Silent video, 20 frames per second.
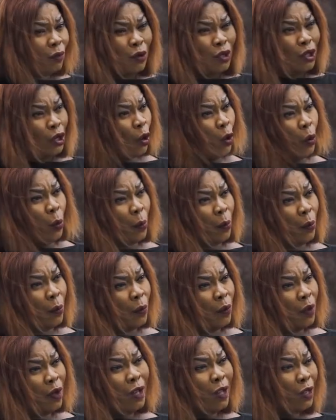Which home?
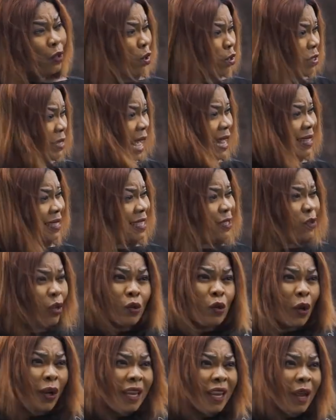Those aunties
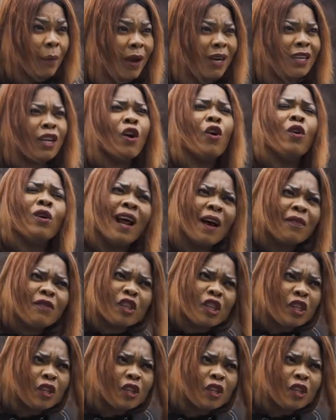you're talking about, they all have